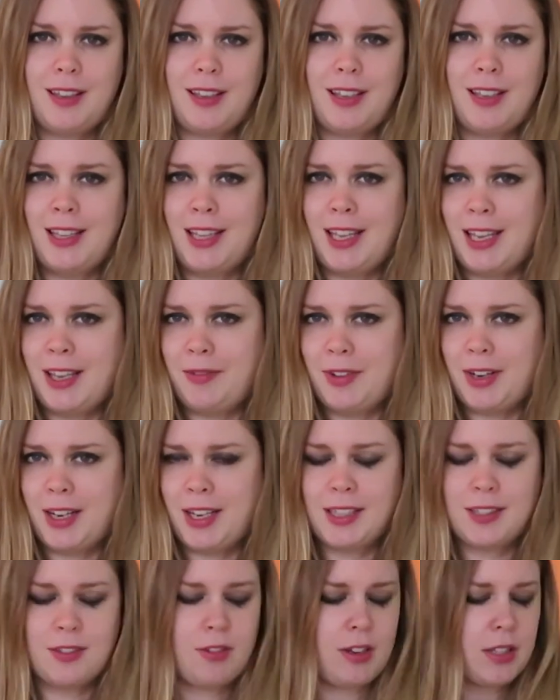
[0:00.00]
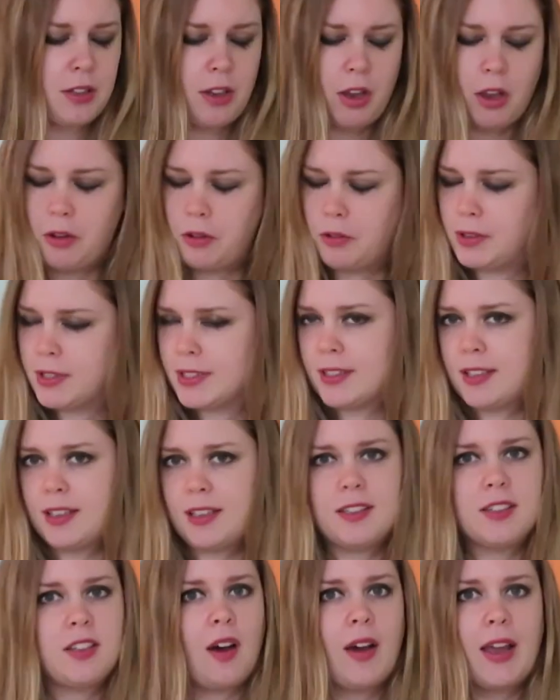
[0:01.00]
in the evenings, dress codes,
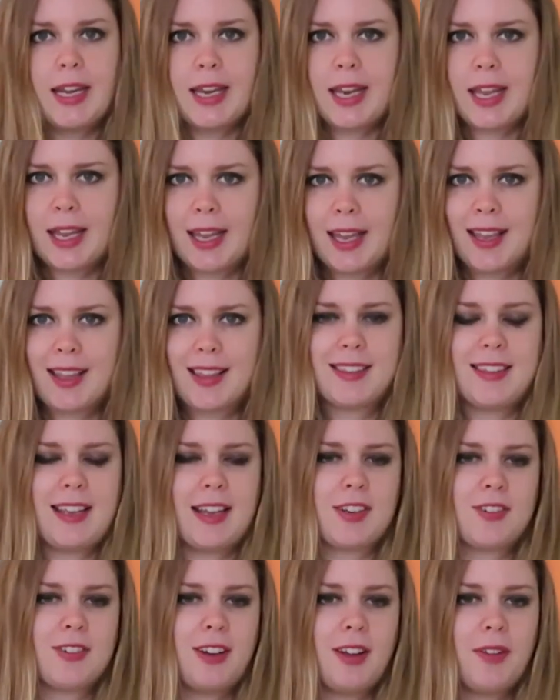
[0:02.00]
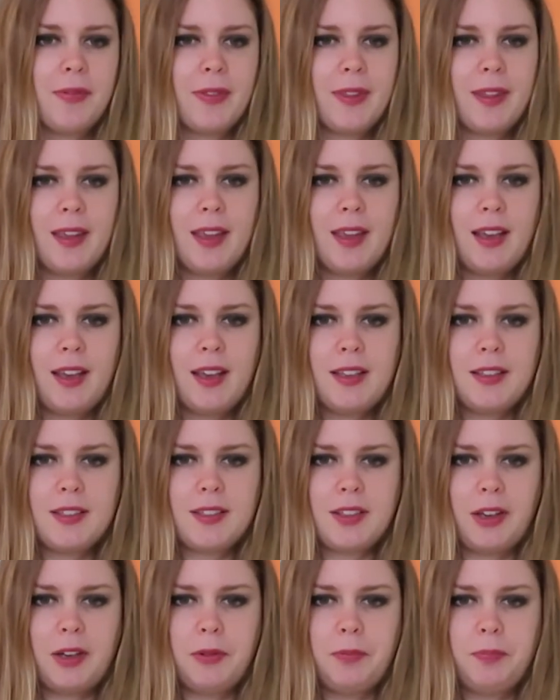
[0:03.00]
dining, etc.
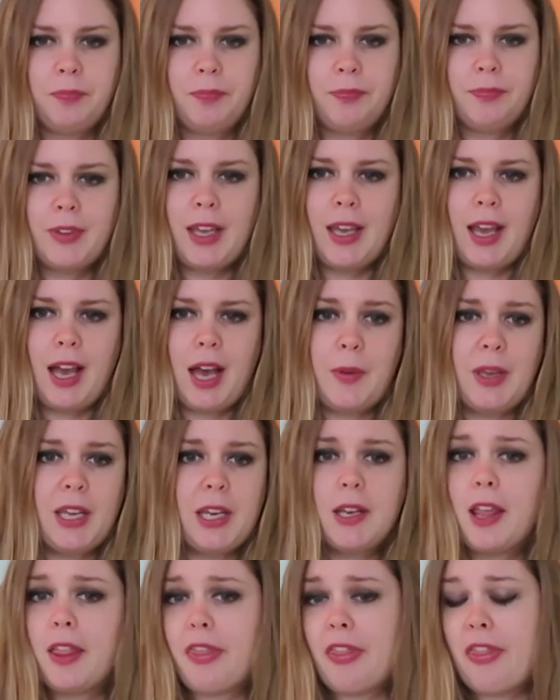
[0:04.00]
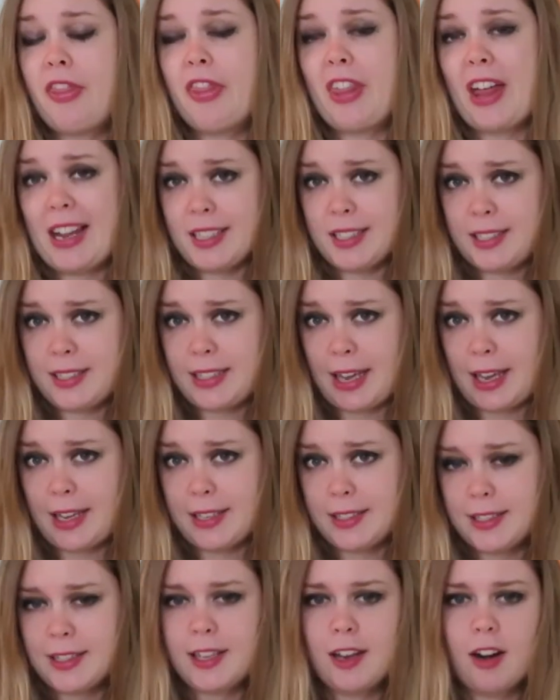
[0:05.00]
So, that
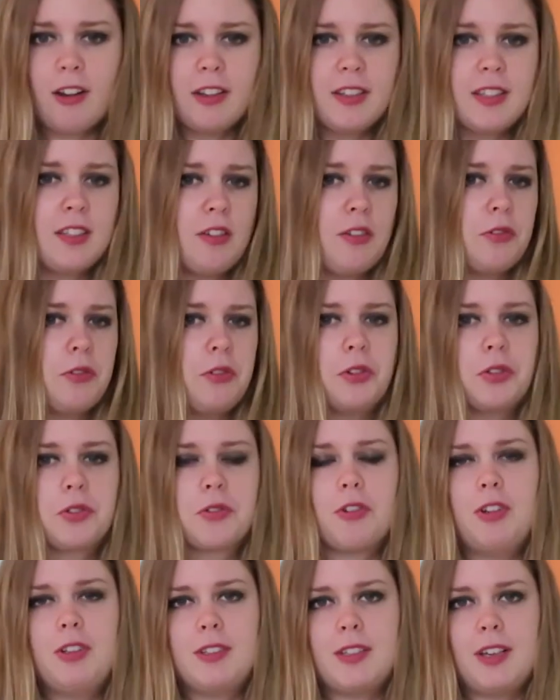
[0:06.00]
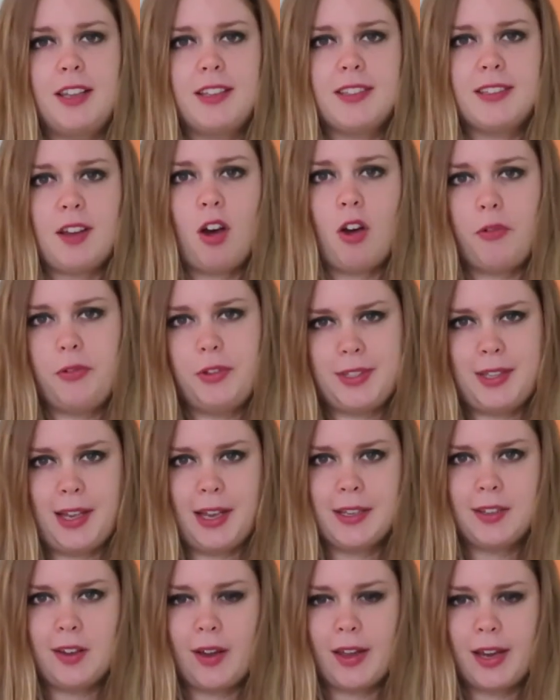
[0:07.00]
said, there are still of course cruise lines that offer
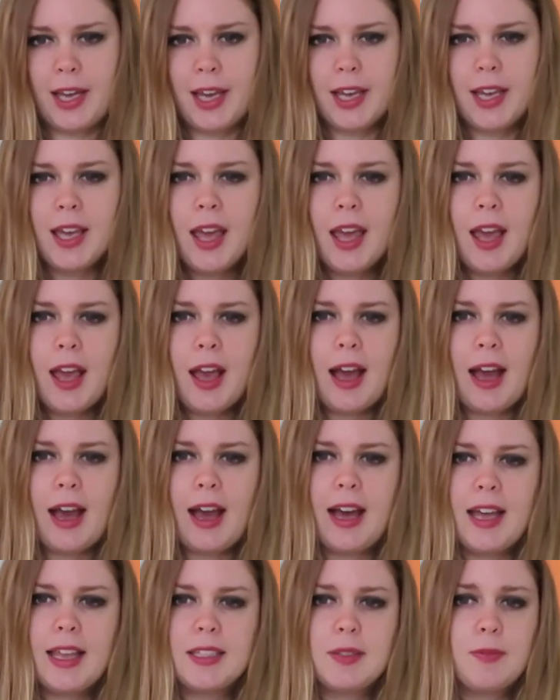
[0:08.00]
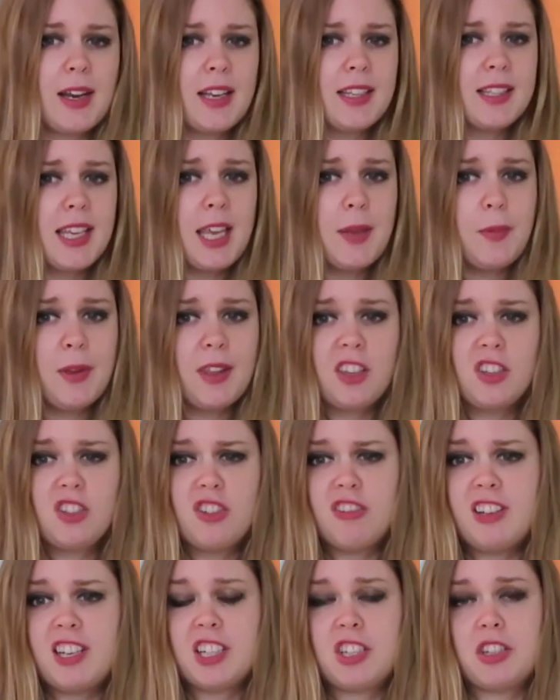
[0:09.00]
set dining, as well as keeping the
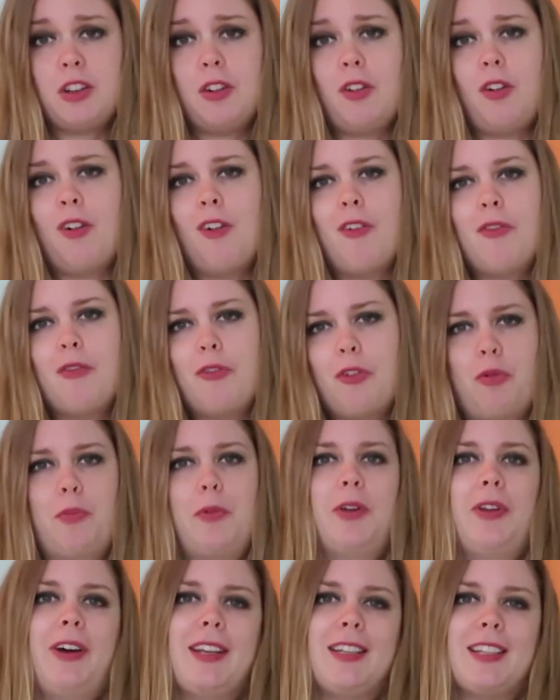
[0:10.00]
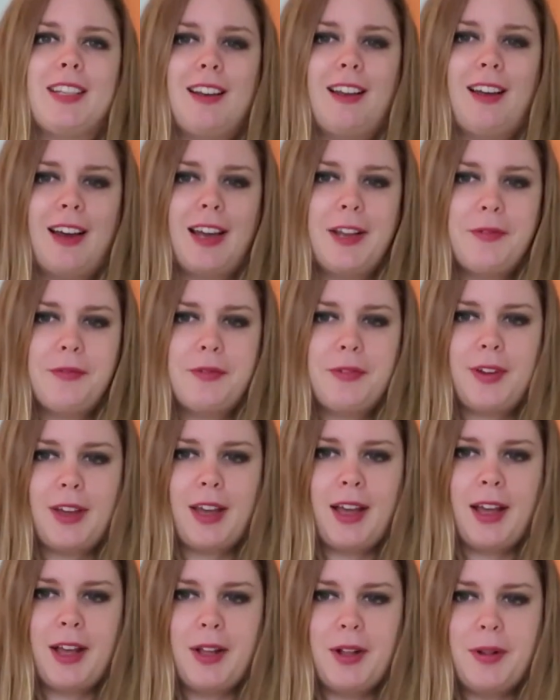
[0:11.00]
tradition of formal night alive.
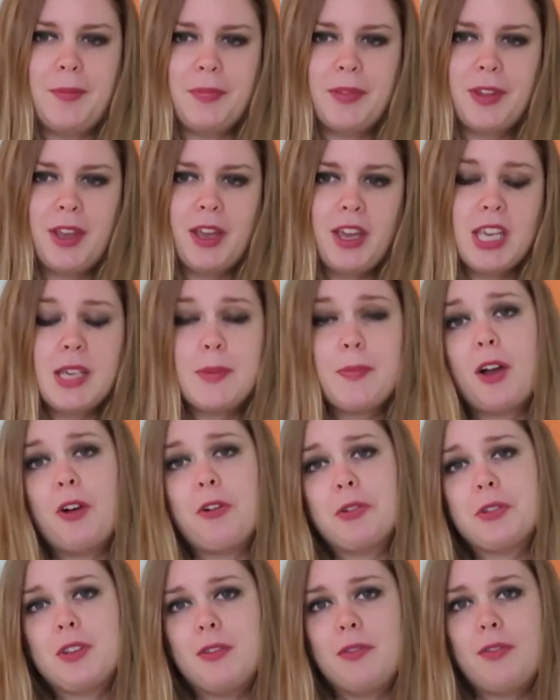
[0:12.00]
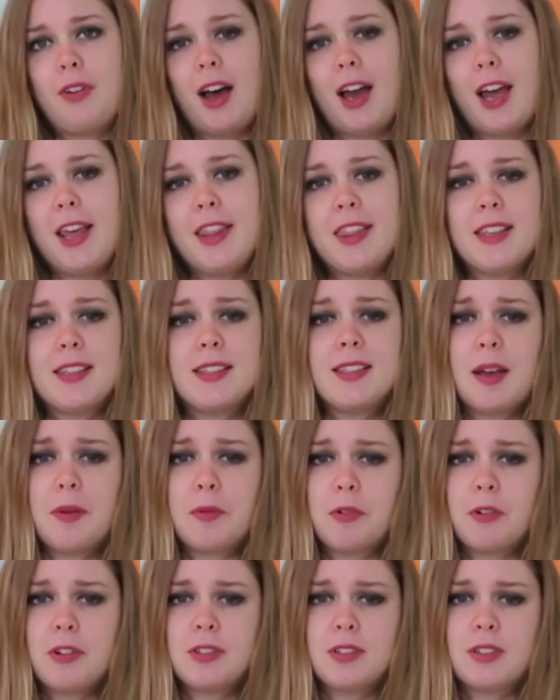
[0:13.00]
You might also find that
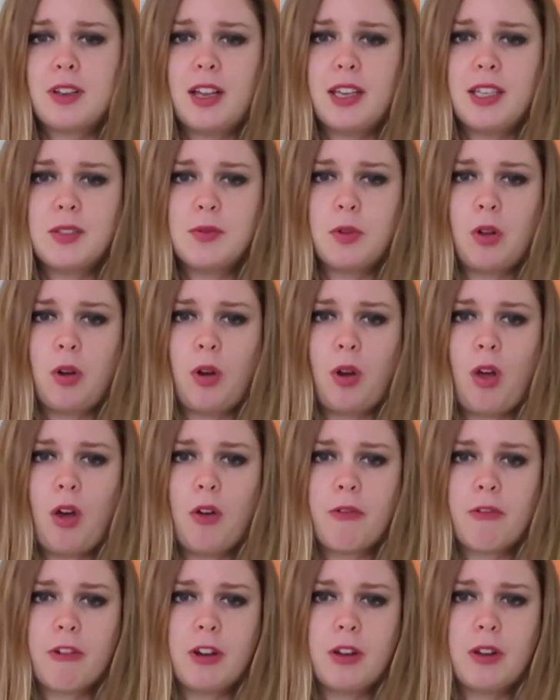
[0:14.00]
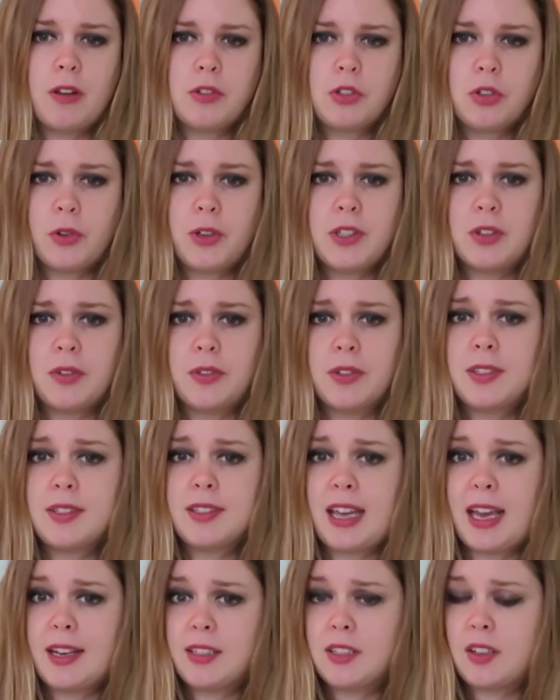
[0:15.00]
some cruise lines will offer a choice of
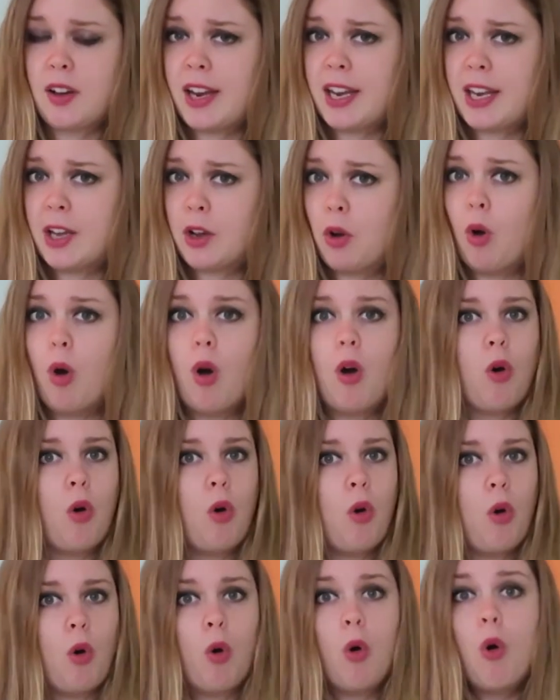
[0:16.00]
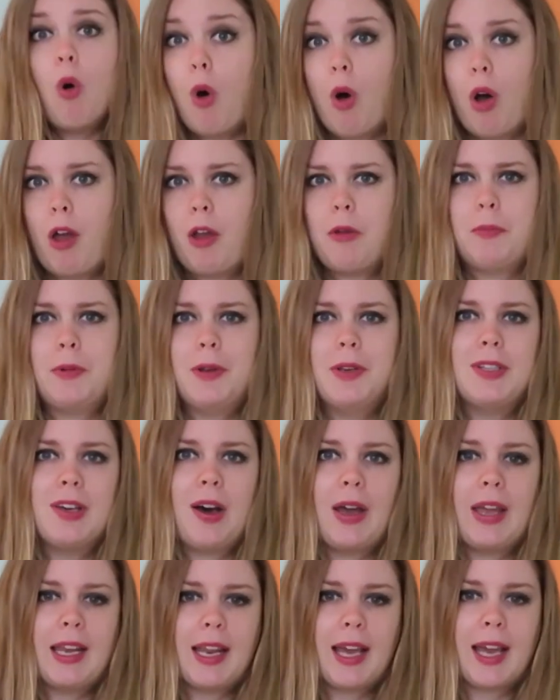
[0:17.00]
set dining or open
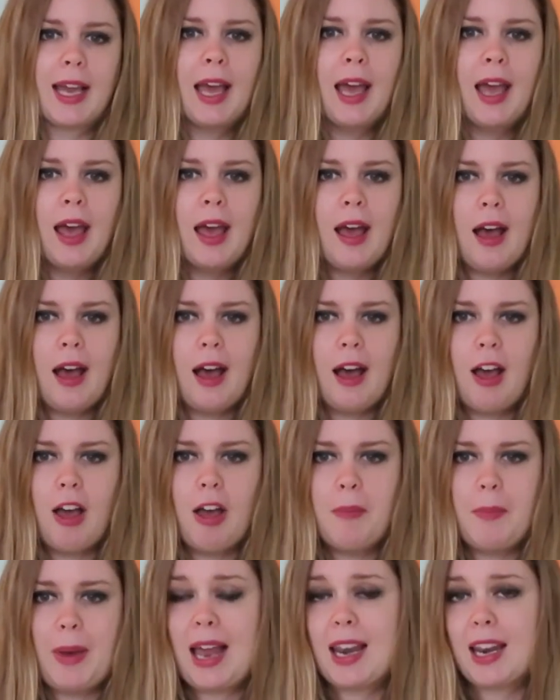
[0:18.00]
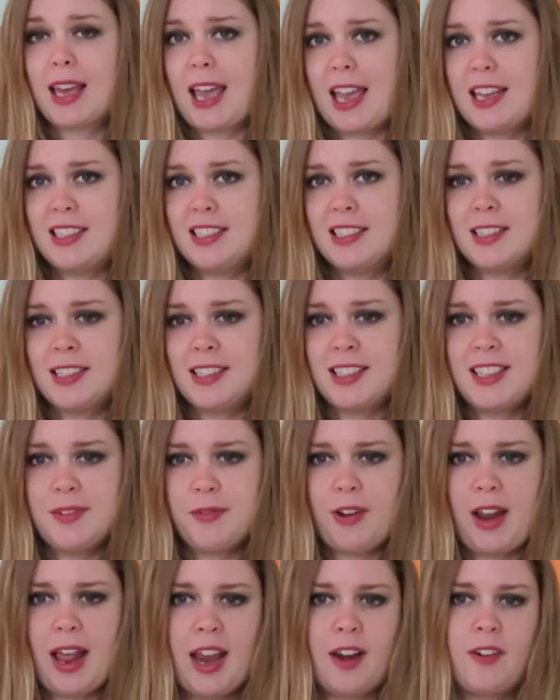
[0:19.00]
dining, allocated to
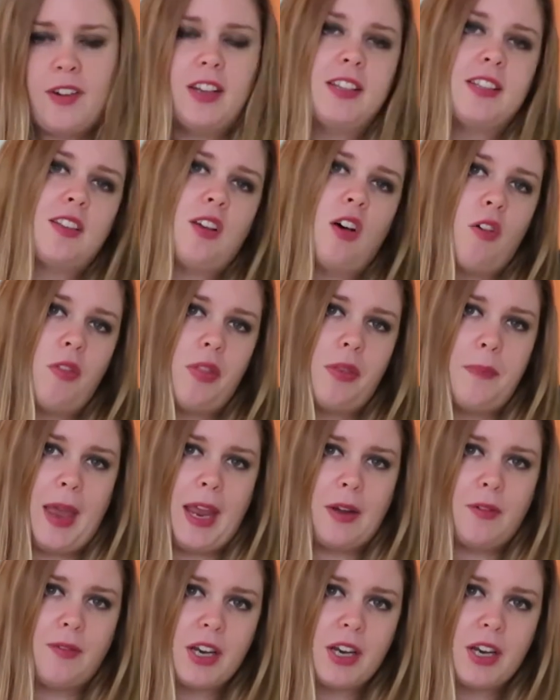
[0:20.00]
different areas of the main